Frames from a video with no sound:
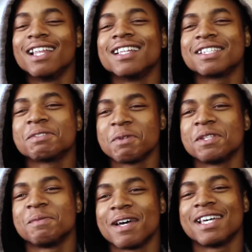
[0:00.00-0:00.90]
It's going
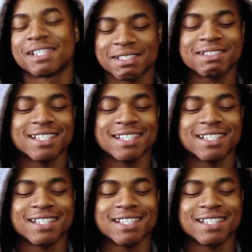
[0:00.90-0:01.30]
through my head too,